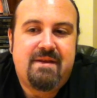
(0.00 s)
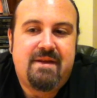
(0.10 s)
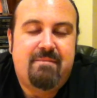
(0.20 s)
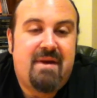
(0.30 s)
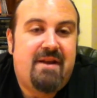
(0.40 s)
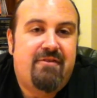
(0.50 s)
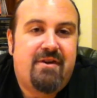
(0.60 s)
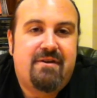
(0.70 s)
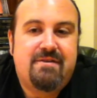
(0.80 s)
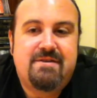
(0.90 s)
in many
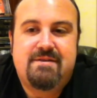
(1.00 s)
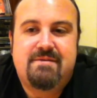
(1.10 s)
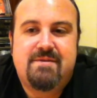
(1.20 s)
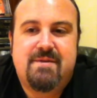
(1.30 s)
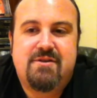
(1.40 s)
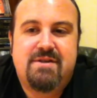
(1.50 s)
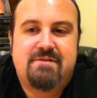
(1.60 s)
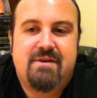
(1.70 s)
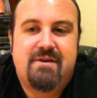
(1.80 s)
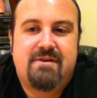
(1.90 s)
regards, especially as
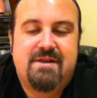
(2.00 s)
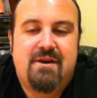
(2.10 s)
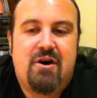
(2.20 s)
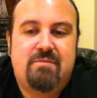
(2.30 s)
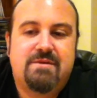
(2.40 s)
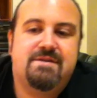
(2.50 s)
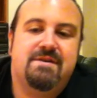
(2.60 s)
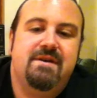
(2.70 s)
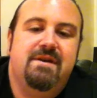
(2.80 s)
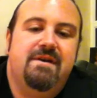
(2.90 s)
regards the
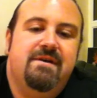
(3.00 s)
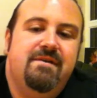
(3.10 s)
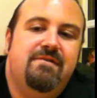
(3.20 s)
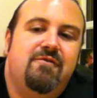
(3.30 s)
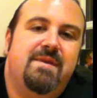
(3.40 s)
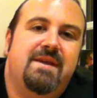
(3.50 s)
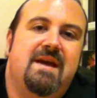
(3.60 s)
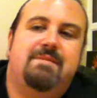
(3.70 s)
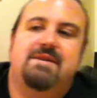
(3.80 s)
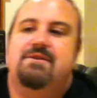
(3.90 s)
arms forming the
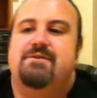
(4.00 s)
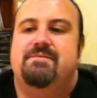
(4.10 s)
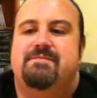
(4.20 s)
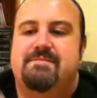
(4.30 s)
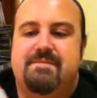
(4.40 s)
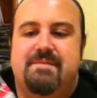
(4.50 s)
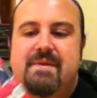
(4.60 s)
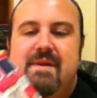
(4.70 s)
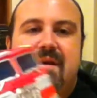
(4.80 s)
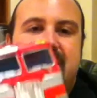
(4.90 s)
cab section.
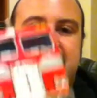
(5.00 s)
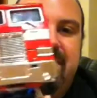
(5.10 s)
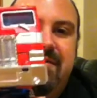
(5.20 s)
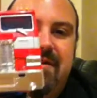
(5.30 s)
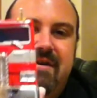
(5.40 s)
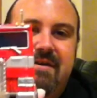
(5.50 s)
But